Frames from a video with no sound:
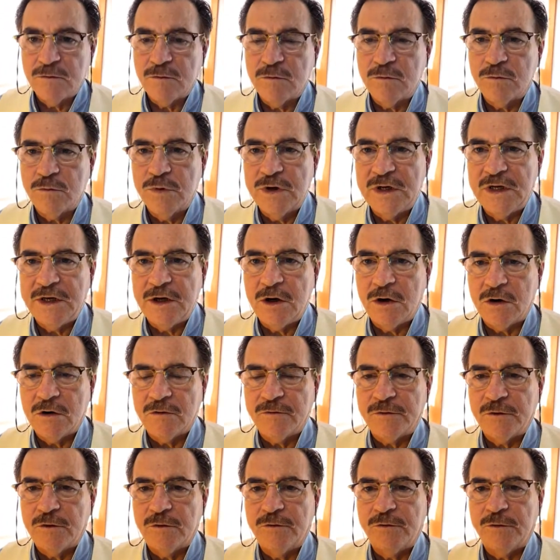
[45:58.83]
really
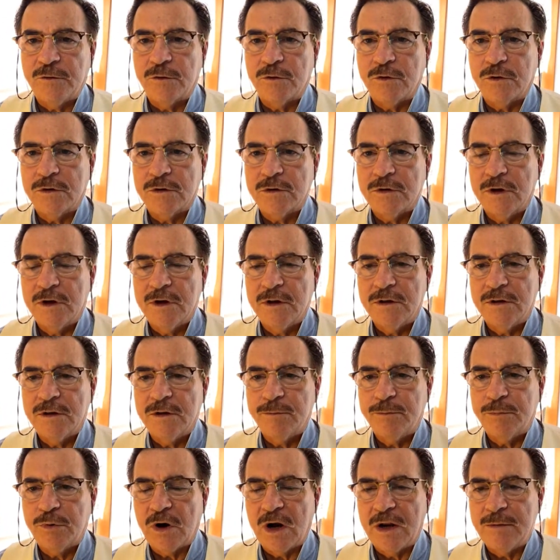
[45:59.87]
hurtful for the
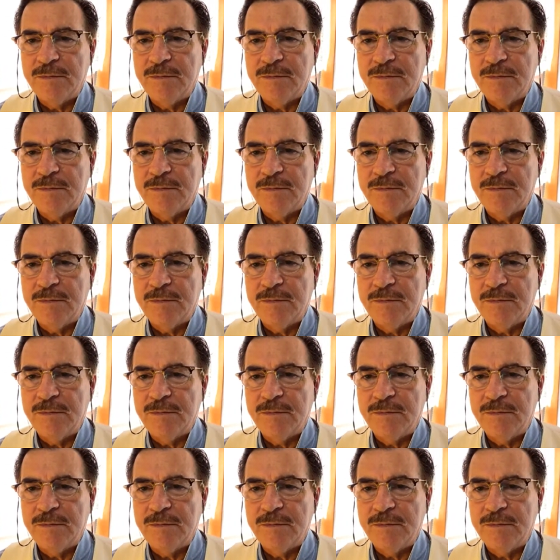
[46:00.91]
prime